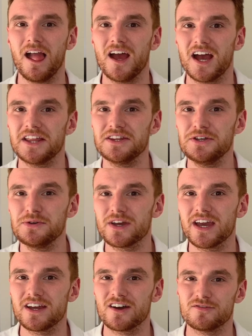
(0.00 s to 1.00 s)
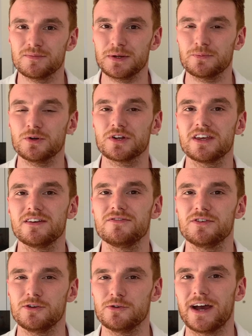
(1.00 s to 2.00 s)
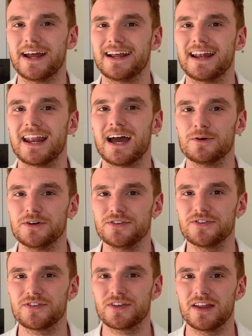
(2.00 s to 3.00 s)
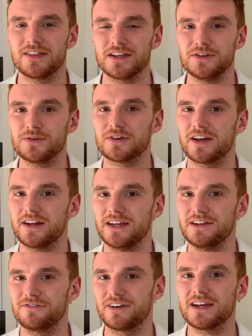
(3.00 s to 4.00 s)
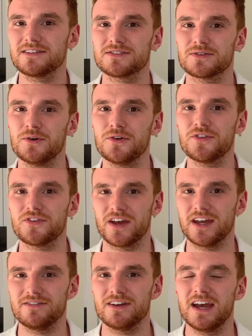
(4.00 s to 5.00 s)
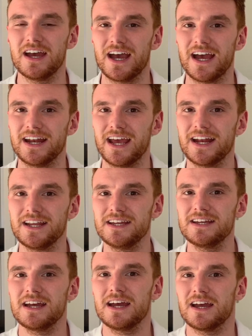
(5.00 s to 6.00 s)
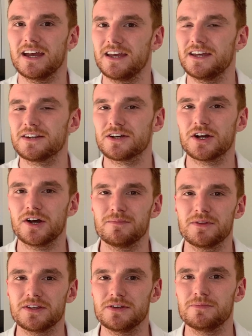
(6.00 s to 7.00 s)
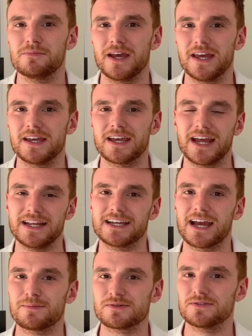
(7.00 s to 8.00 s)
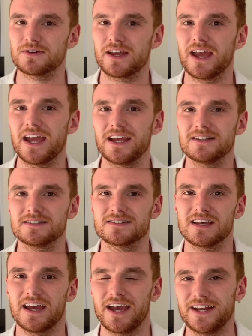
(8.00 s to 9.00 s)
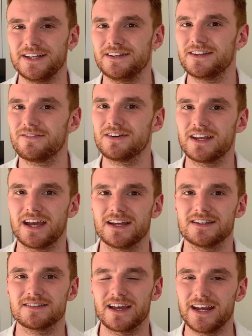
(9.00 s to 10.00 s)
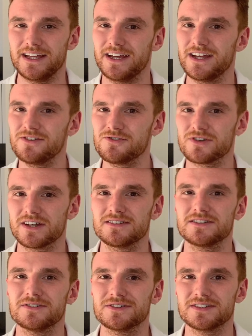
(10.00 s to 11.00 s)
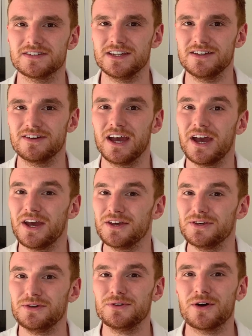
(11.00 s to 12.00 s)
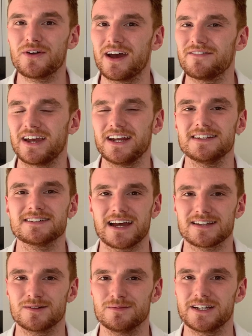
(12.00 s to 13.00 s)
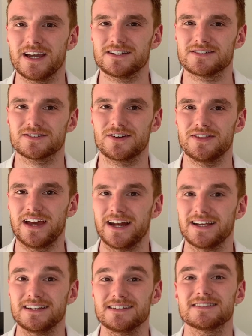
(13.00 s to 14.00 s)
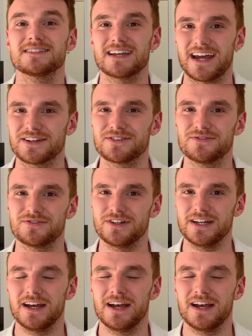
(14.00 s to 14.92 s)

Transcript: and the UK government will give you an allowance that you can invest or save, and any income that you make, any capital gains, any dividends, any interest you receive, you don't have any tax obligations on that. It is tax-free.